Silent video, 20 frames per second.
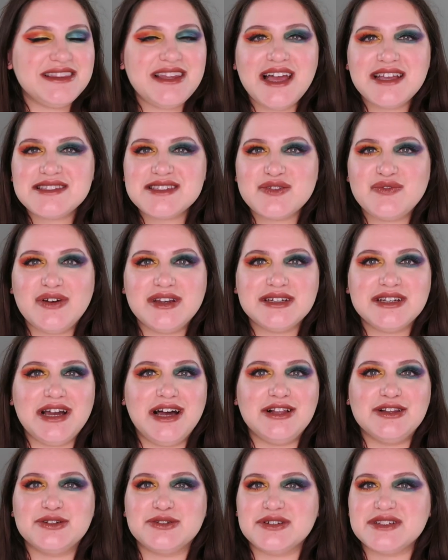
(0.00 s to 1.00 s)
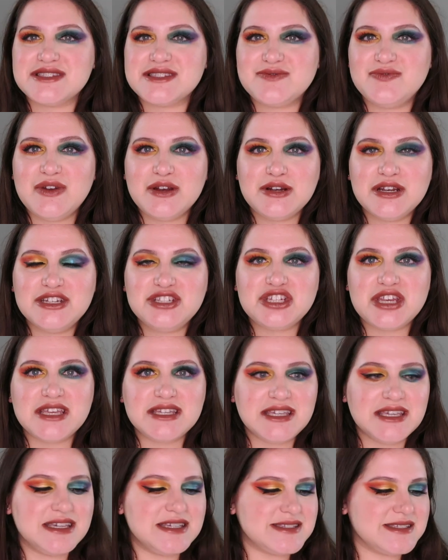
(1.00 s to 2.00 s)
lots of fun color. It's very
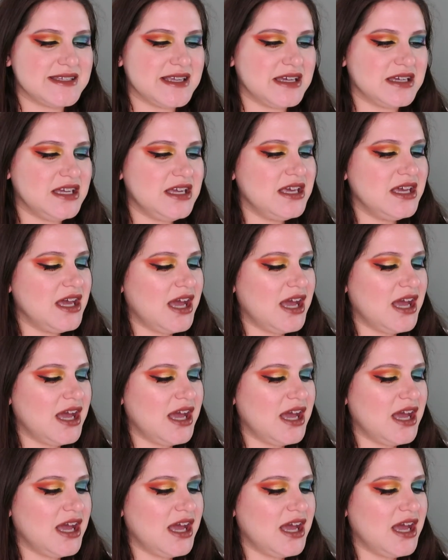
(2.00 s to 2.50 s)
Jkissa.